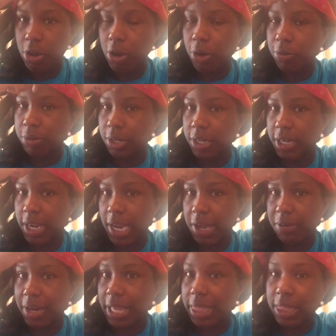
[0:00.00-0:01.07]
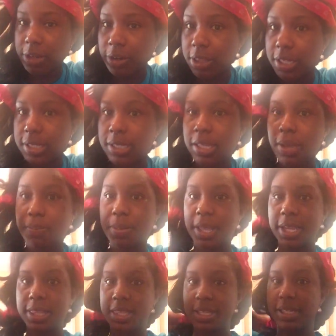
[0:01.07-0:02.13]
hold it down. I literally slept
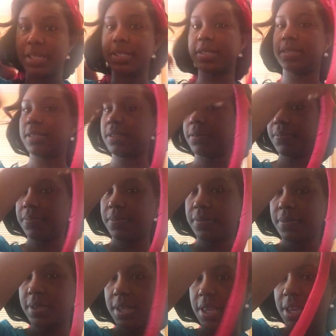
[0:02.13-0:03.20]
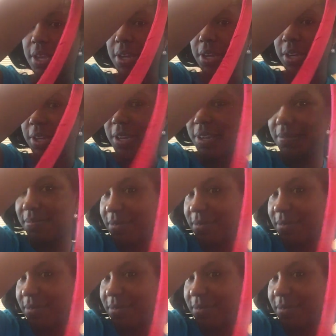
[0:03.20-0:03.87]
like this. Good